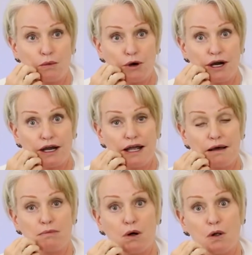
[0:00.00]
we're
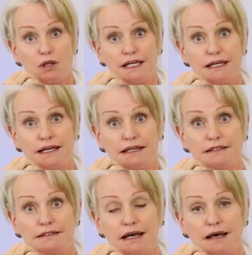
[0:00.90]
pulling
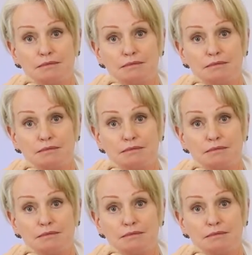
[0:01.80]
and